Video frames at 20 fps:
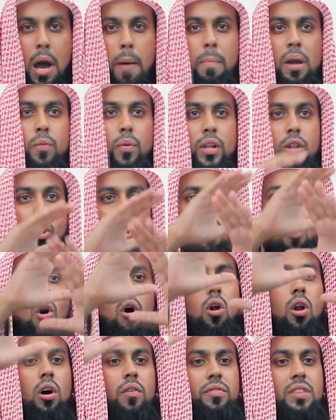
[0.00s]
but with
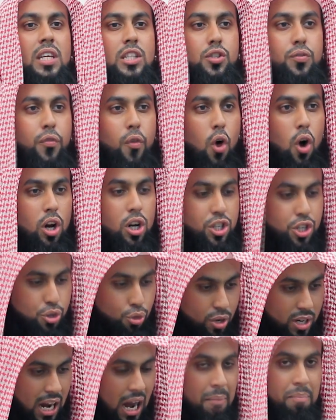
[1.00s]
all of these faults
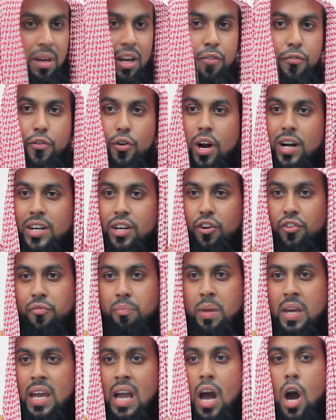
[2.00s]
you come in front
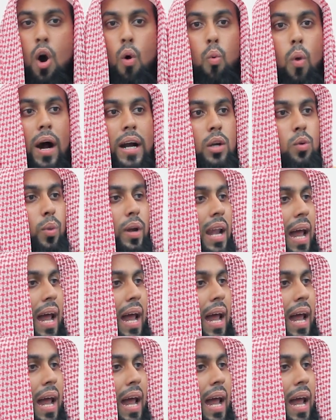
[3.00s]
of me. What